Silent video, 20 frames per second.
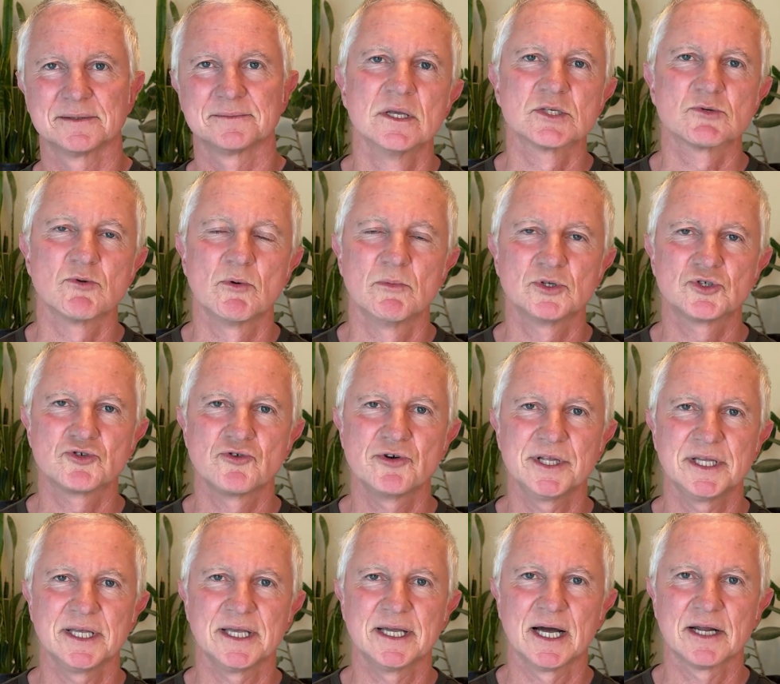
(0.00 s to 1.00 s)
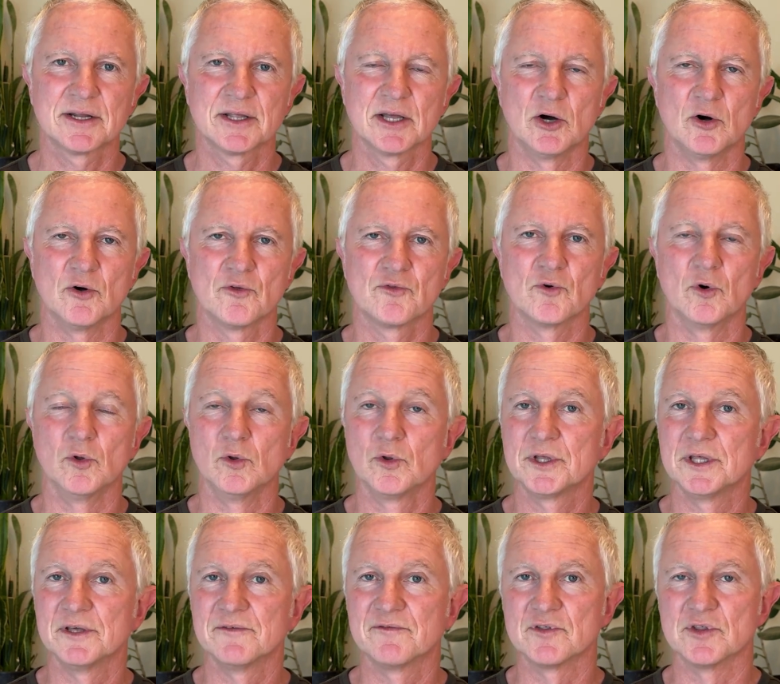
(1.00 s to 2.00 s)
So when we're treating gut health or
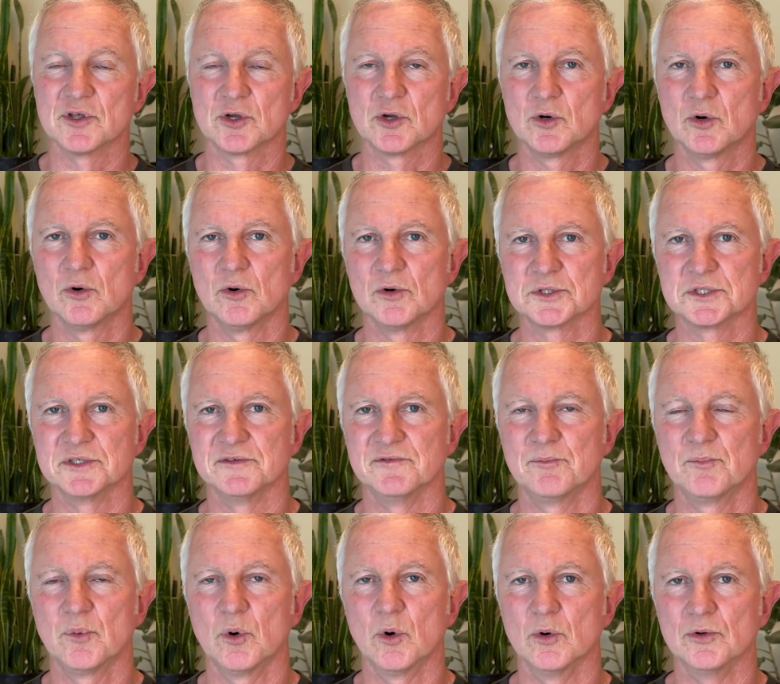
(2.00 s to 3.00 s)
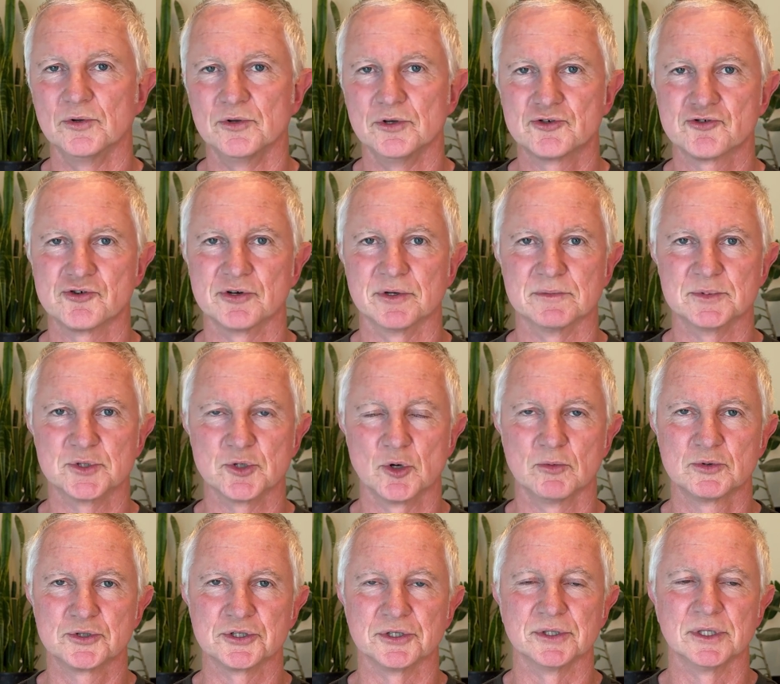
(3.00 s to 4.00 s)
looking for the cause of poor nutrient
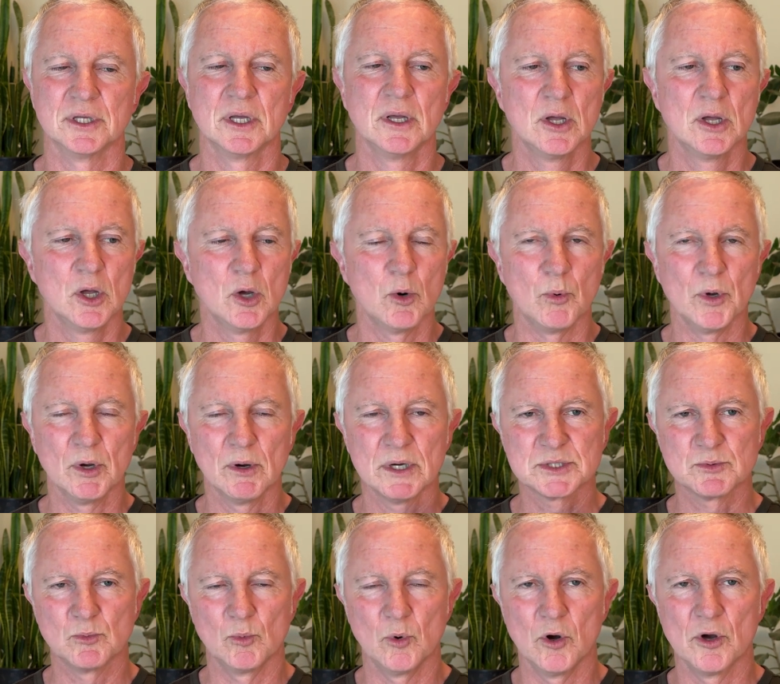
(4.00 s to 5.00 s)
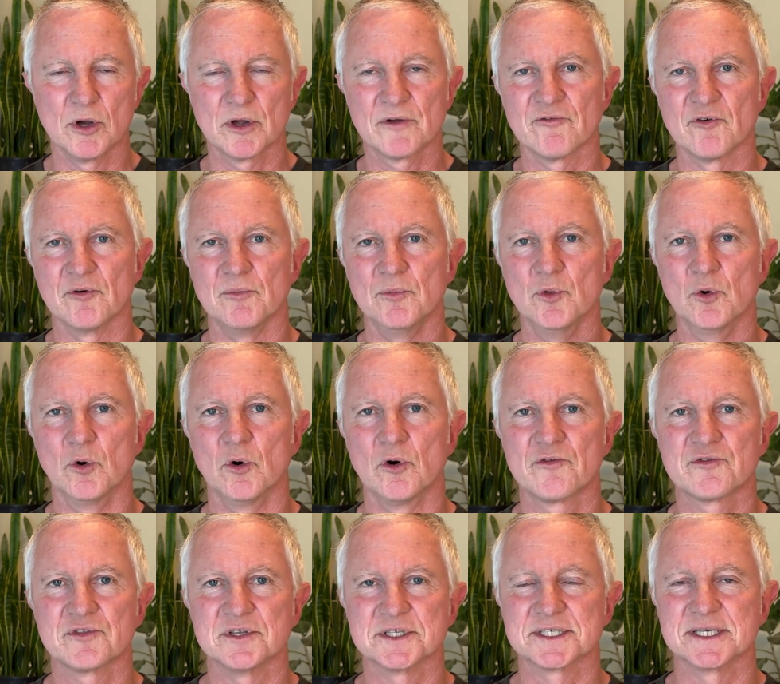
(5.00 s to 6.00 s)
absorption, we always work from
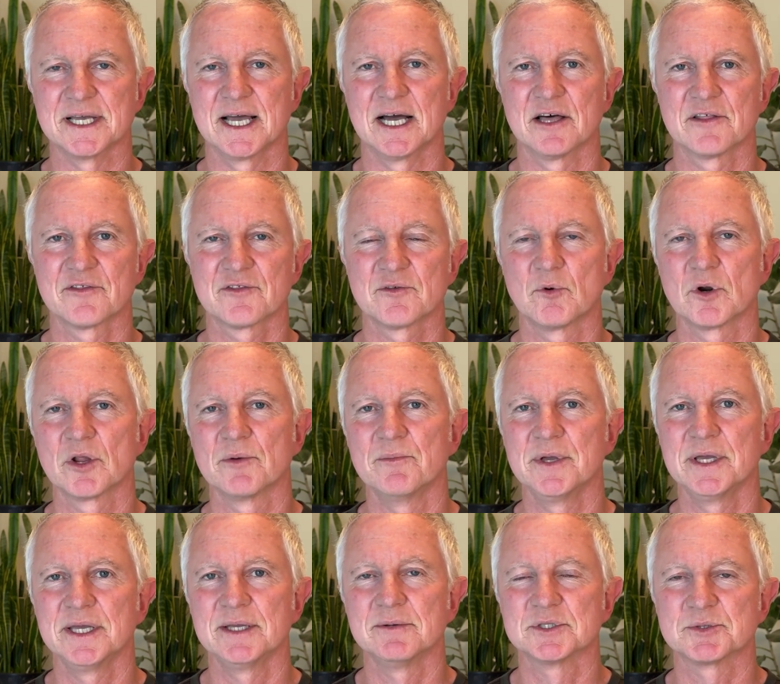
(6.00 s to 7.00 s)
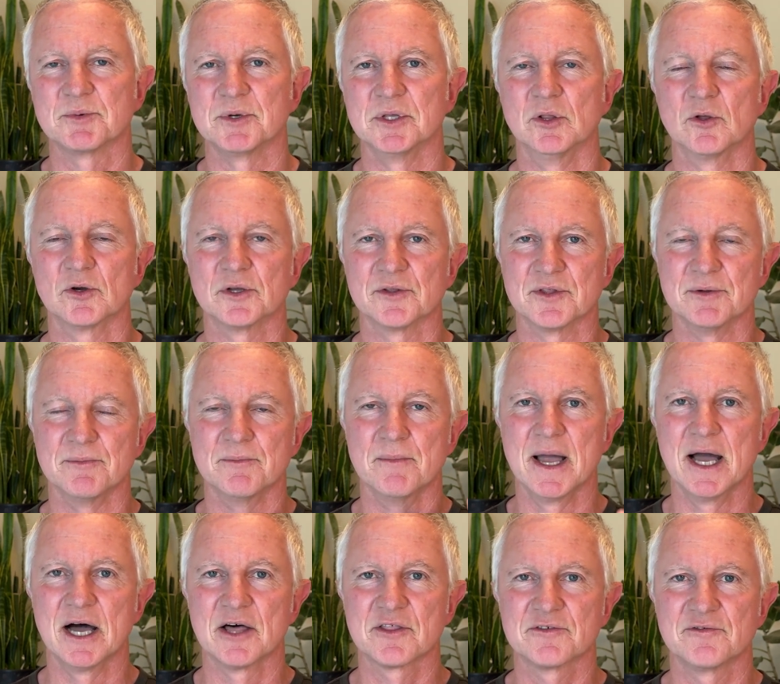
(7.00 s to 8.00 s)
north to south. What I mean is we look at the
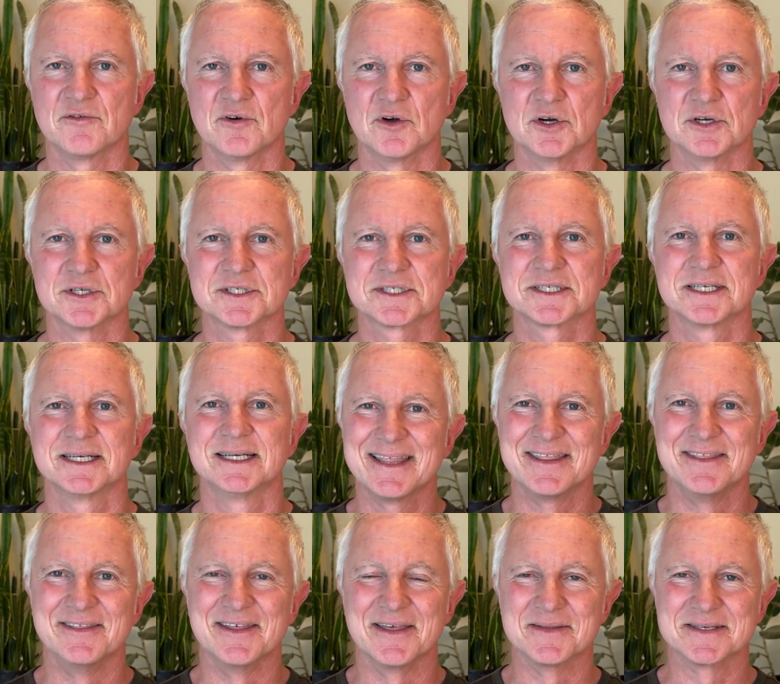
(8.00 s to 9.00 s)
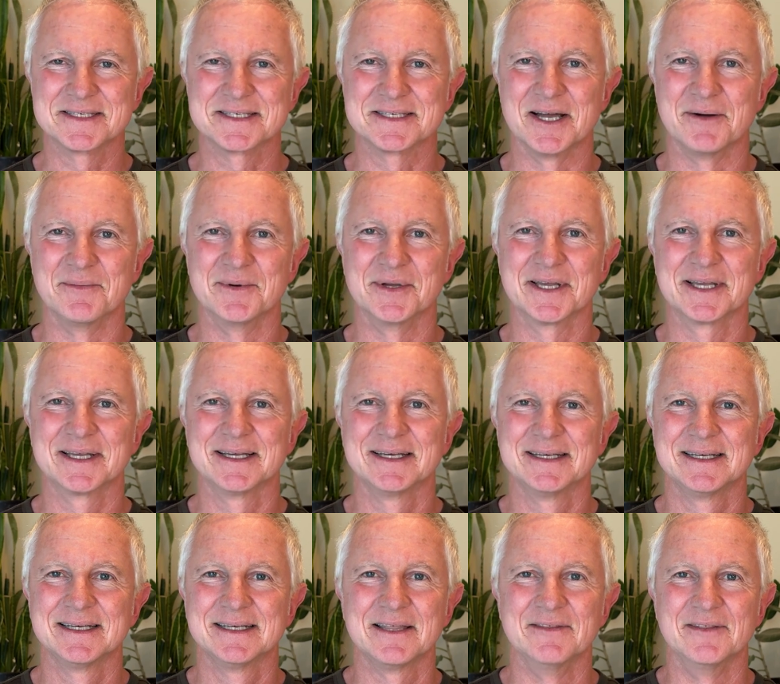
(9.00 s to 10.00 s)
mouth first, then the stomach,
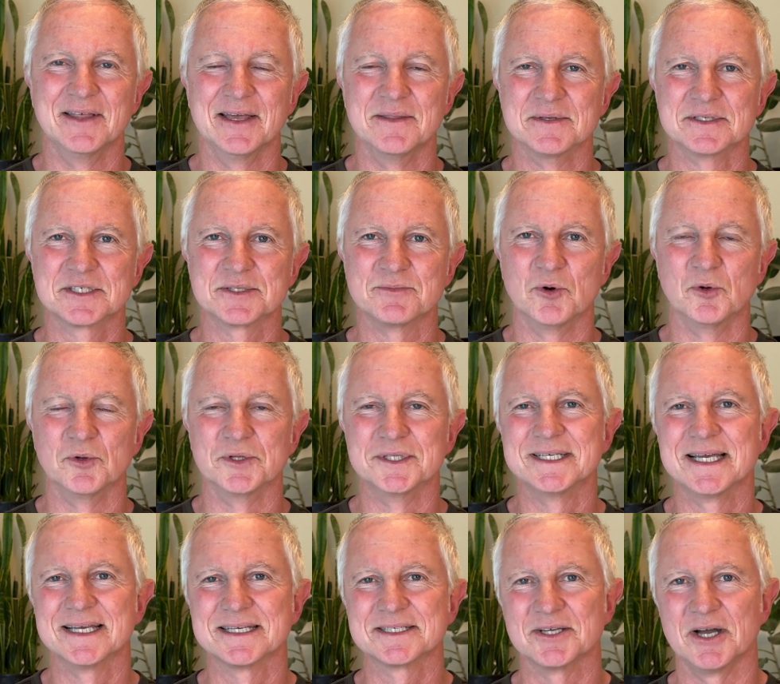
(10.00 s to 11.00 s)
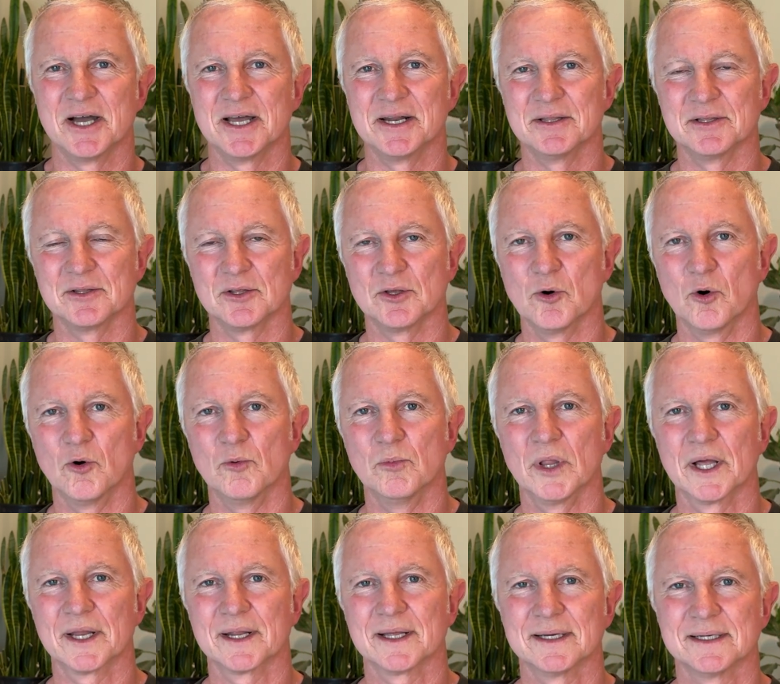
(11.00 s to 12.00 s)
then the small intestine and
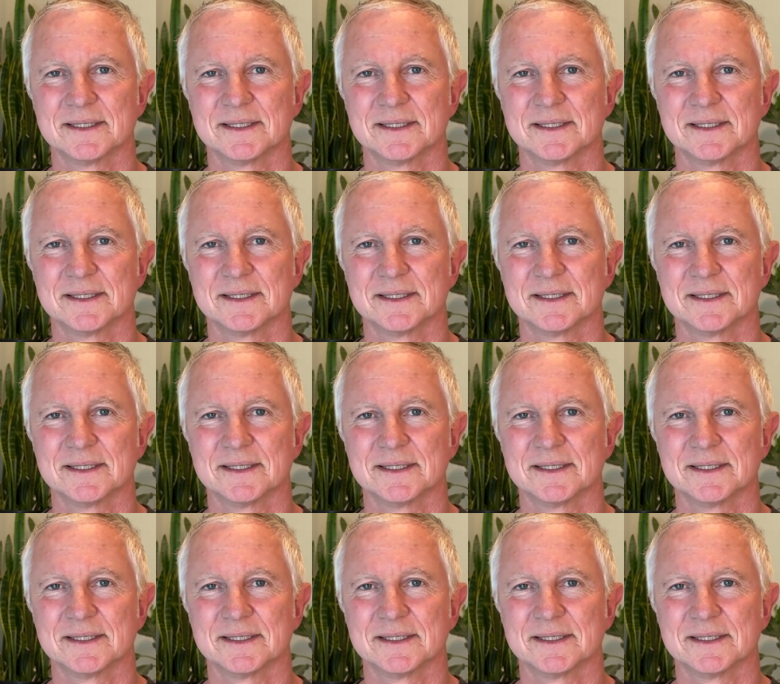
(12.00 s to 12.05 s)
gallbladder.